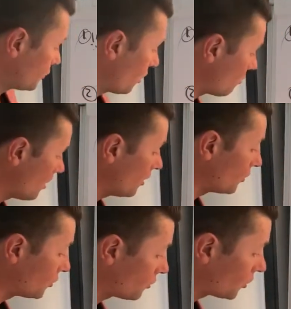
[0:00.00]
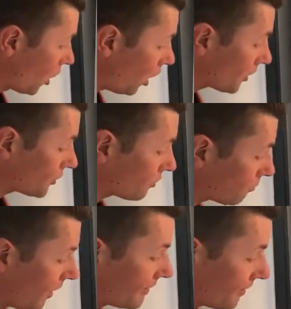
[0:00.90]
So cost,
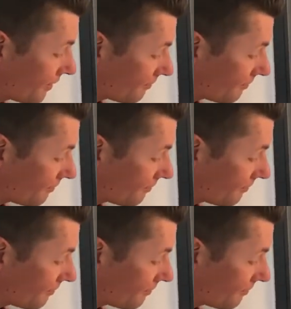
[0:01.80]
right?